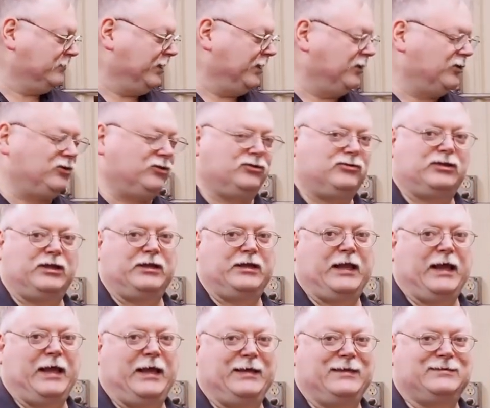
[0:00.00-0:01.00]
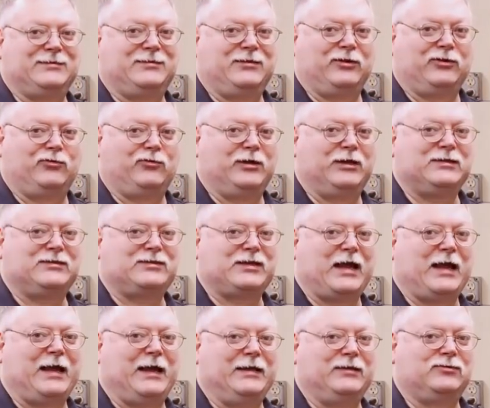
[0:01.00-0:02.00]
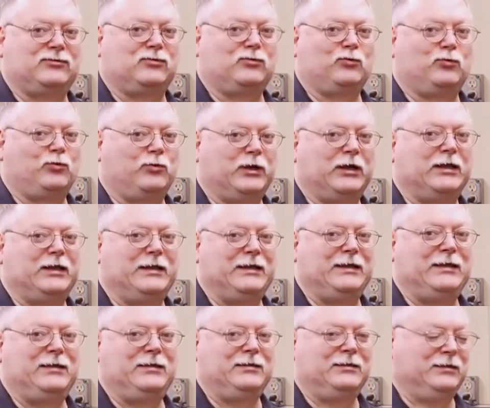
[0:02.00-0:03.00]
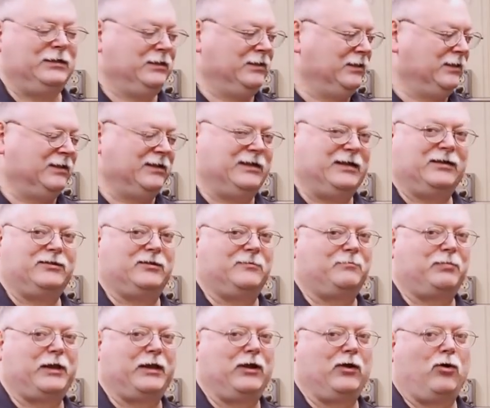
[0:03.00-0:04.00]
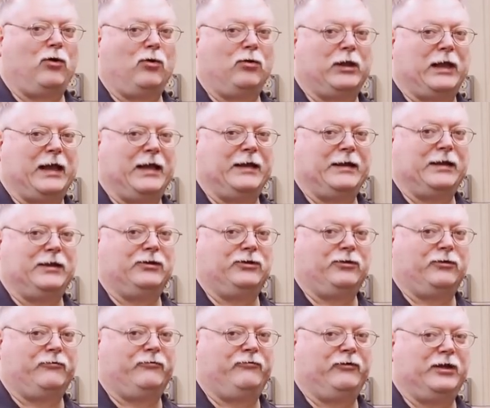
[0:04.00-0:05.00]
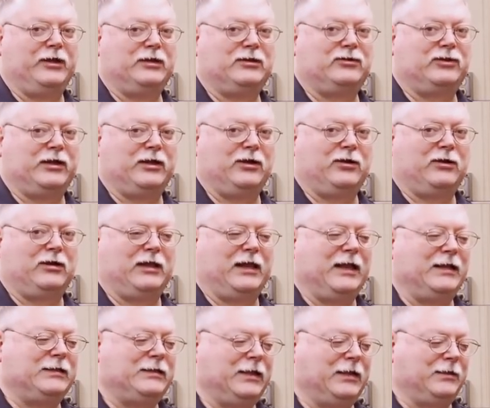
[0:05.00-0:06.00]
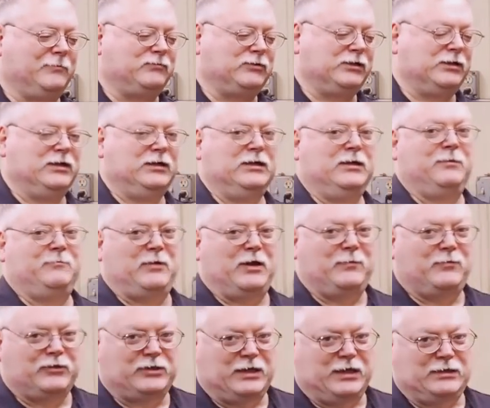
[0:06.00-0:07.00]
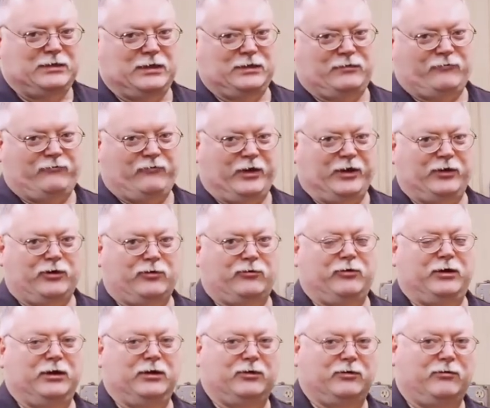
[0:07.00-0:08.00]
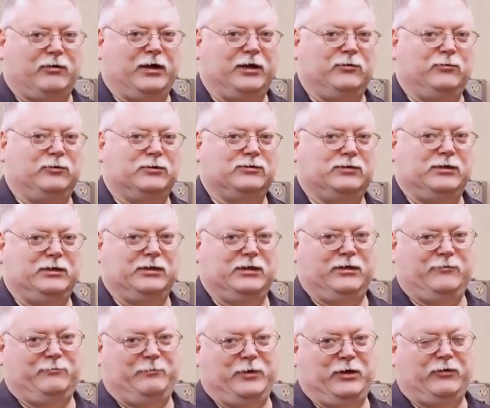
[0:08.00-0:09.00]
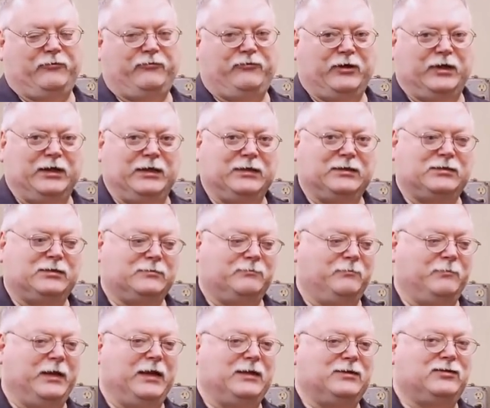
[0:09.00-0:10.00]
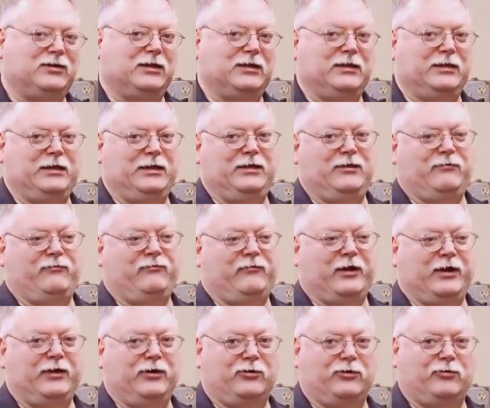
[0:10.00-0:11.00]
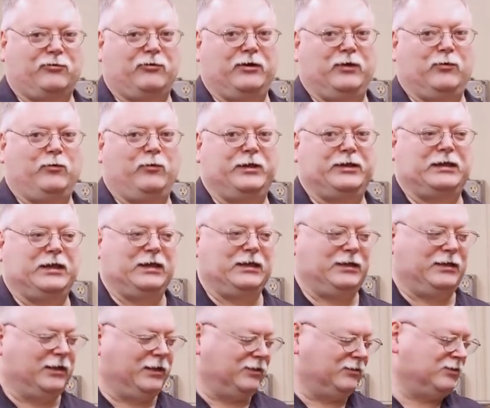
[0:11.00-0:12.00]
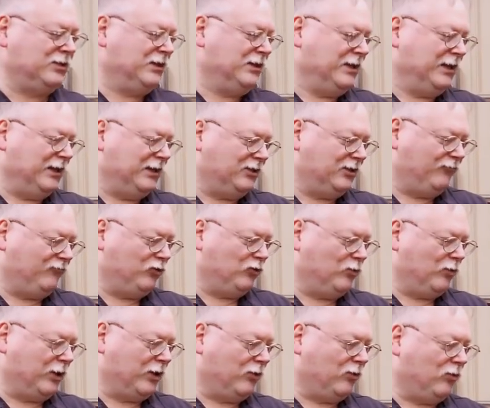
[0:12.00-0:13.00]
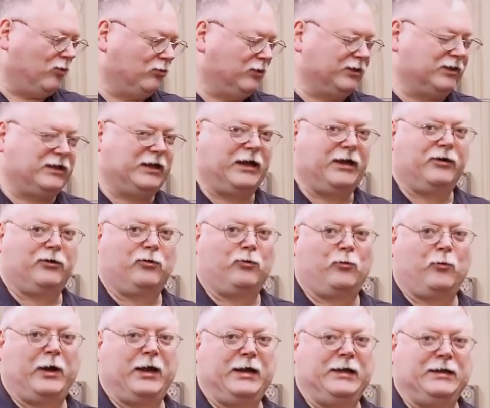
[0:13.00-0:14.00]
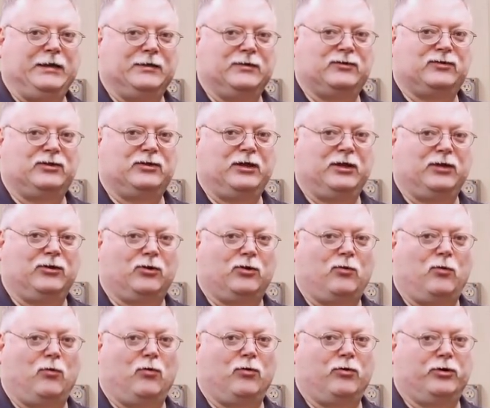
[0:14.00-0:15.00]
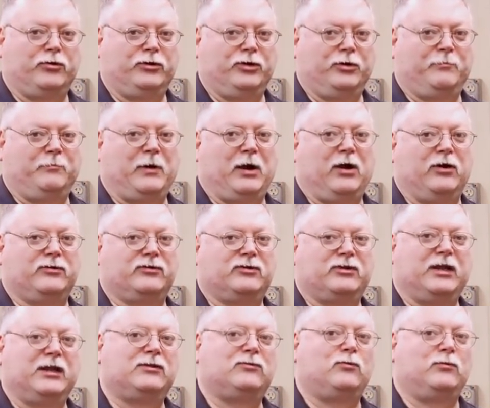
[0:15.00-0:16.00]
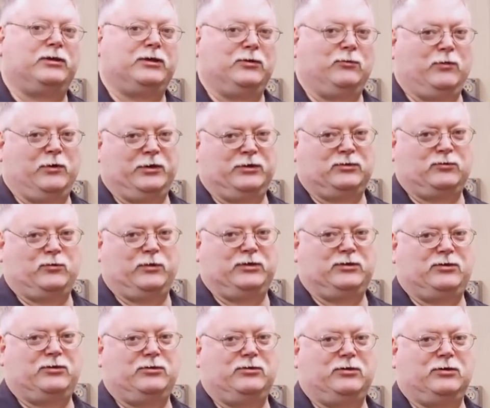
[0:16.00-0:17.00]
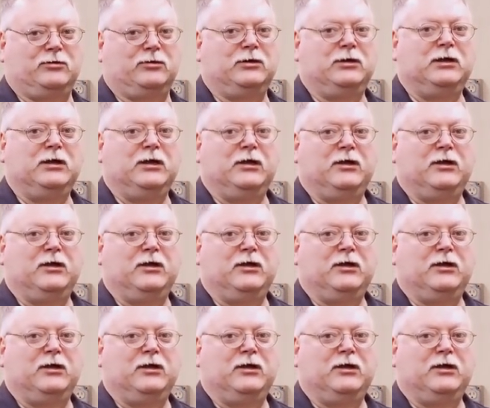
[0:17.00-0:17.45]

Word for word: issues in that. It's the grit size really doesn't play a whole lot in your finish there. A lot of times people think that the finer grit in the grinding wheel is going to give them better finish. Basically, the finer grit, what that does is if you want to hold a tighter radius in the corner of your parts, that's when you want to switch to your